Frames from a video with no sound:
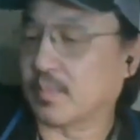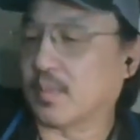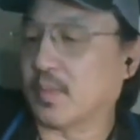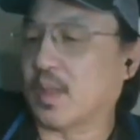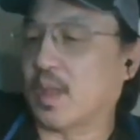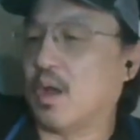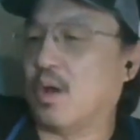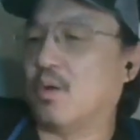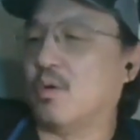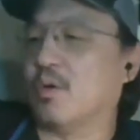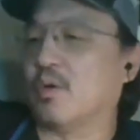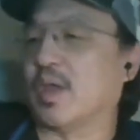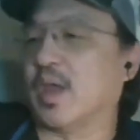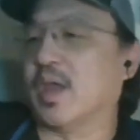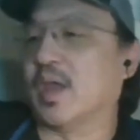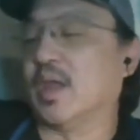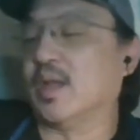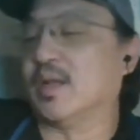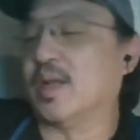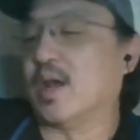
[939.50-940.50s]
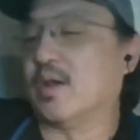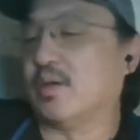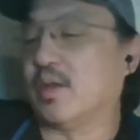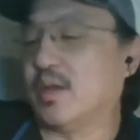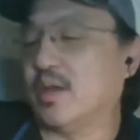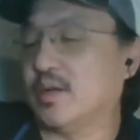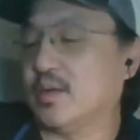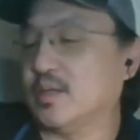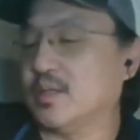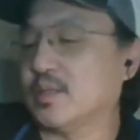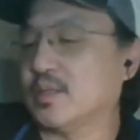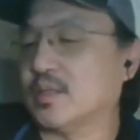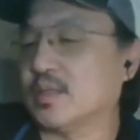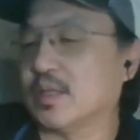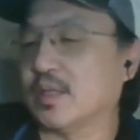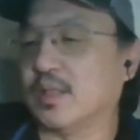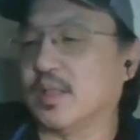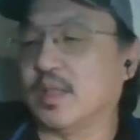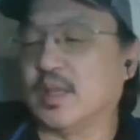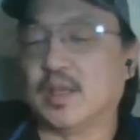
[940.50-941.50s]
Oh, okay. And now here's
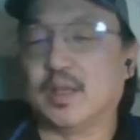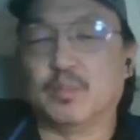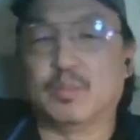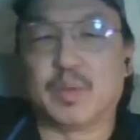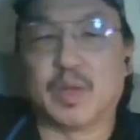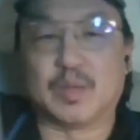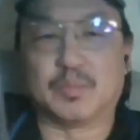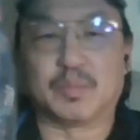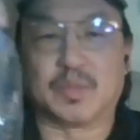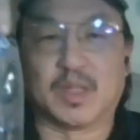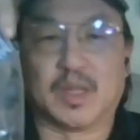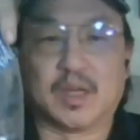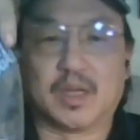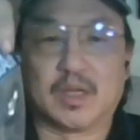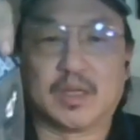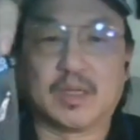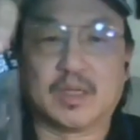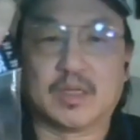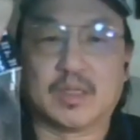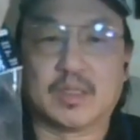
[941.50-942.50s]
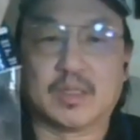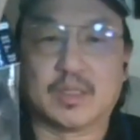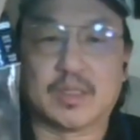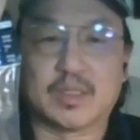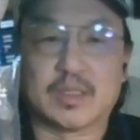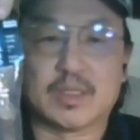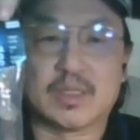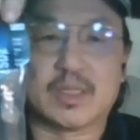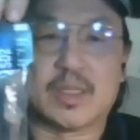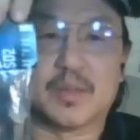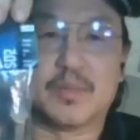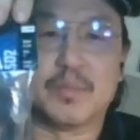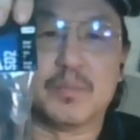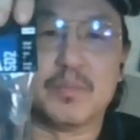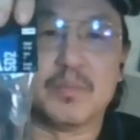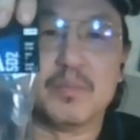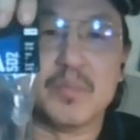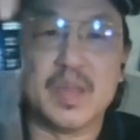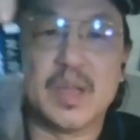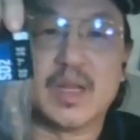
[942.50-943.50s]
the butt plug. This is the
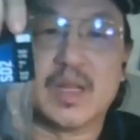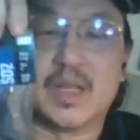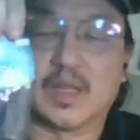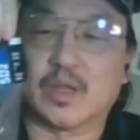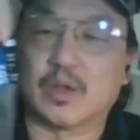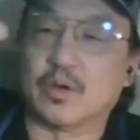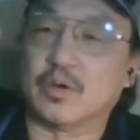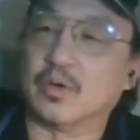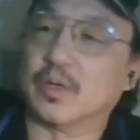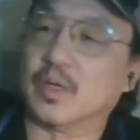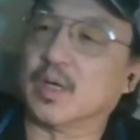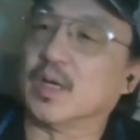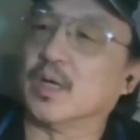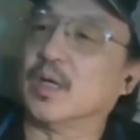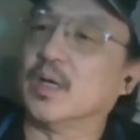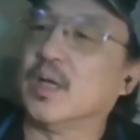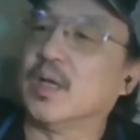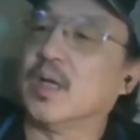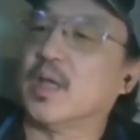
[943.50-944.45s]
mini Koga.